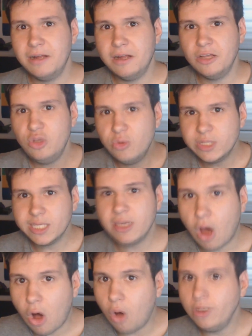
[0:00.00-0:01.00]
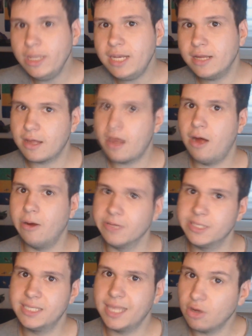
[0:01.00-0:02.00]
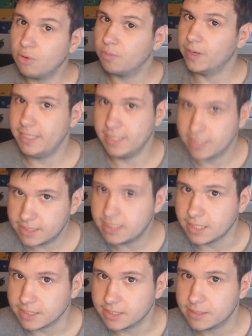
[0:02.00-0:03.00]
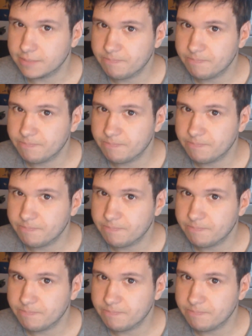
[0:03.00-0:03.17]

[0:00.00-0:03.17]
using only the cards that already exist.